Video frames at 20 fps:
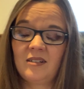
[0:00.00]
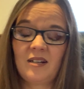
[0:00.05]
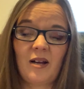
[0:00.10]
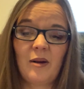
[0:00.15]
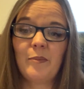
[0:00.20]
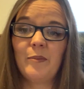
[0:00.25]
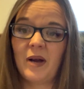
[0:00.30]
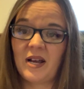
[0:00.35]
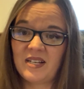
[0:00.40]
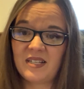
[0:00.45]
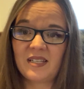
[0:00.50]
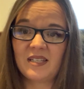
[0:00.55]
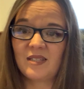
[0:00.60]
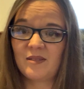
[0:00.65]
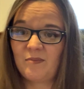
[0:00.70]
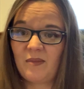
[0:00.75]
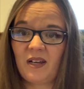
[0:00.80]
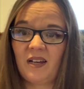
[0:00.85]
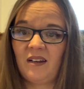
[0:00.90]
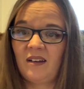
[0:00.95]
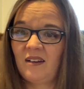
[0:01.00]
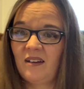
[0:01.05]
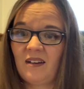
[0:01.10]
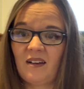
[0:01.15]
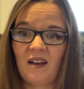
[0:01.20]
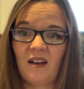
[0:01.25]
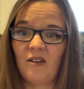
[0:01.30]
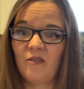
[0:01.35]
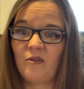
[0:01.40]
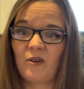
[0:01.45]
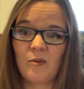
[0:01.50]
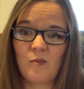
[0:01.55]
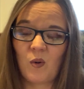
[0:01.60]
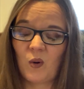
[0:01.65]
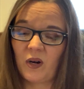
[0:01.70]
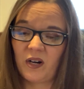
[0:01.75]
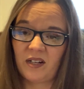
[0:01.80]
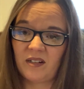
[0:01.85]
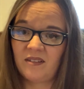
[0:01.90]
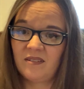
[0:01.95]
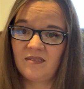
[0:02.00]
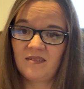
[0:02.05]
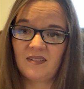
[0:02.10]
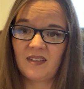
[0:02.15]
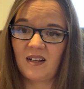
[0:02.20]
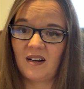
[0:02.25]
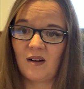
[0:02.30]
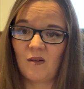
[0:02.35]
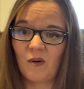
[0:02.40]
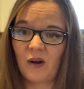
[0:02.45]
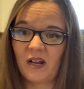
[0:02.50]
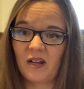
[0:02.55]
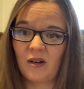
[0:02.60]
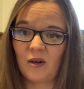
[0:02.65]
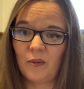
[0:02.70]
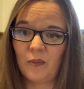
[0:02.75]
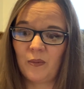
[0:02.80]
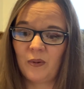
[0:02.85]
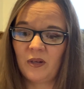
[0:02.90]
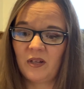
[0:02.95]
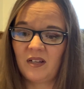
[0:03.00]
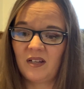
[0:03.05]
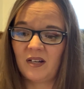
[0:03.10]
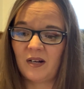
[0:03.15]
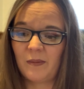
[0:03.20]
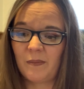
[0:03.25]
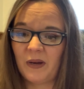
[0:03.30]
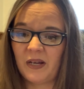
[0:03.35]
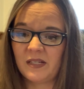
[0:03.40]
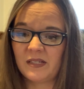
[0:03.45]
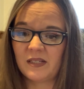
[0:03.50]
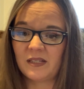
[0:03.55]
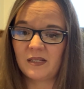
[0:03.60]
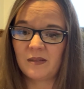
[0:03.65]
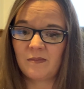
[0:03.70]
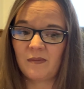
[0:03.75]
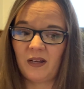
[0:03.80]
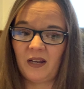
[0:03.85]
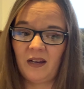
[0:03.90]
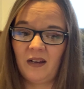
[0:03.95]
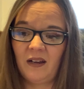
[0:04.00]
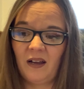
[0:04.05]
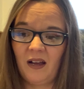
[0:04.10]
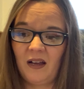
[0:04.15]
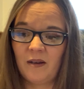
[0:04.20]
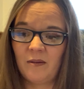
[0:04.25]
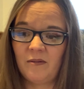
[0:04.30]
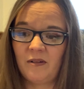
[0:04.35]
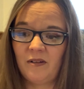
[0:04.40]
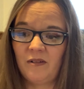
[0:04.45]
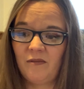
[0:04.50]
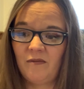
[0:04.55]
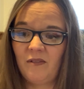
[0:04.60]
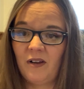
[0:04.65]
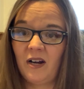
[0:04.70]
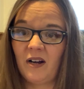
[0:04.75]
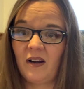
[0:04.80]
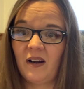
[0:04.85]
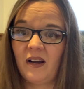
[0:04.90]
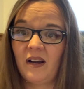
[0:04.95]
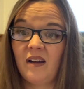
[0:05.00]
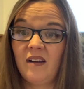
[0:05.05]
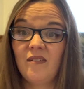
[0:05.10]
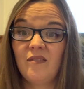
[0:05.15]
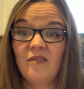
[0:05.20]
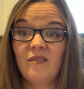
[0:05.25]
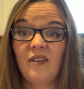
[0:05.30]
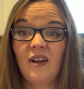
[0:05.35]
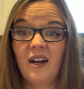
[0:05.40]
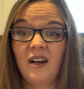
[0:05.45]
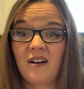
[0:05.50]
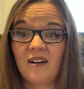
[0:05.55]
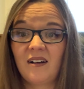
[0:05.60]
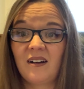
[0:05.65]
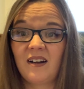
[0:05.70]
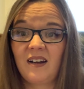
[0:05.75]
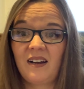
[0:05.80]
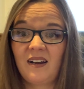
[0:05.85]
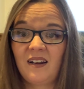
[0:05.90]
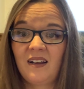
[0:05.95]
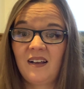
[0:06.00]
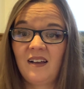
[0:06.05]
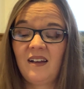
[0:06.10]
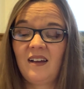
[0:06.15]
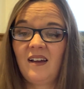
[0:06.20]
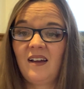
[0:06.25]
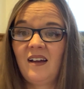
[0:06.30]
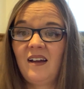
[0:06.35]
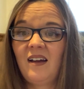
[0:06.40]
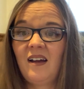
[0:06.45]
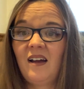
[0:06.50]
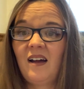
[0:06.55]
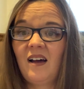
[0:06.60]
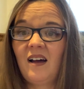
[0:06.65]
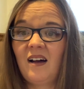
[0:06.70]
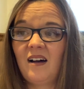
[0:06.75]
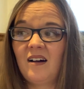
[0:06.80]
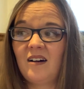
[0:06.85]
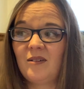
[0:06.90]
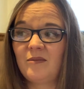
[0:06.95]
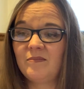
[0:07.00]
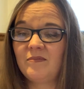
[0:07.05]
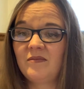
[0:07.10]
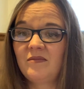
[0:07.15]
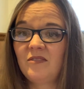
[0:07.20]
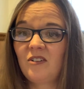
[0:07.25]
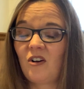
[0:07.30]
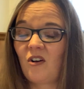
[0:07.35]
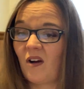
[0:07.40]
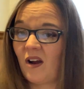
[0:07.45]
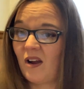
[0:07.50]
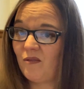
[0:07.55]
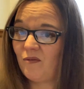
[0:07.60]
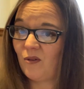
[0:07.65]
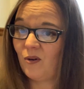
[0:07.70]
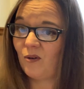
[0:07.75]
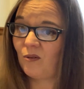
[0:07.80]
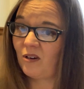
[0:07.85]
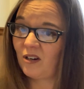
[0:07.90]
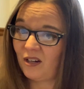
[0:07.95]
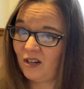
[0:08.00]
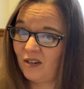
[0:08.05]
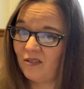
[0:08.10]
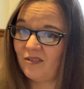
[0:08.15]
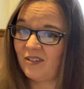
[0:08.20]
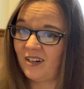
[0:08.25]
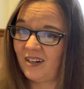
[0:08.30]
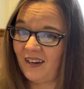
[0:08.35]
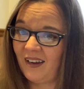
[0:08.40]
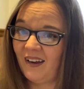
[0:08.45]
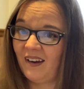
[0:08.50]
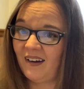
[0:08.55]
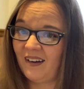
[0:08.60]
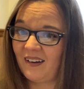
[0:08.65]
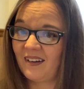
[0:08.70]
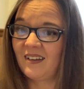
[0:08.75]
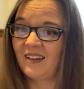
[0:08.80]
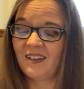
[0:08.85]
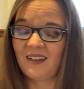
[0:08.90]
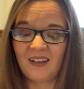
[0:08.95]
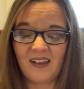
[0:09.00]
amazes me. Every morning that I wake up, it amazes me. I am a very, very grateful recovering addict.